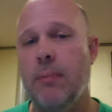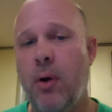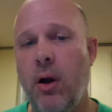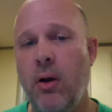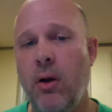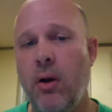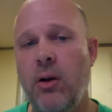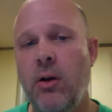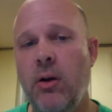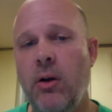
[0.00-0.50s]

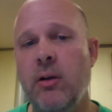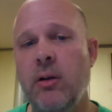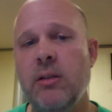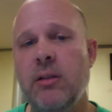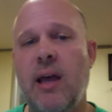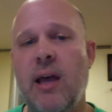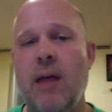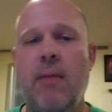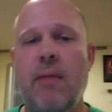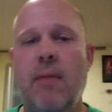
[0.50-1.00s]
partners,
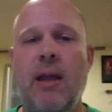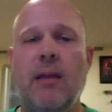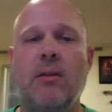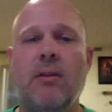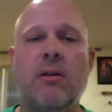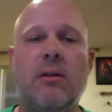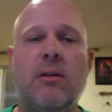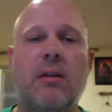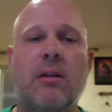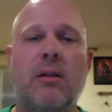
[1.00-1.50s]
that may
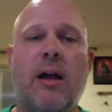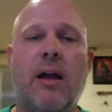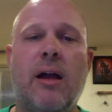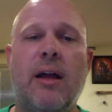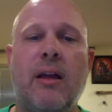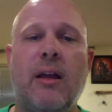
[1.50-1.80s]
look like,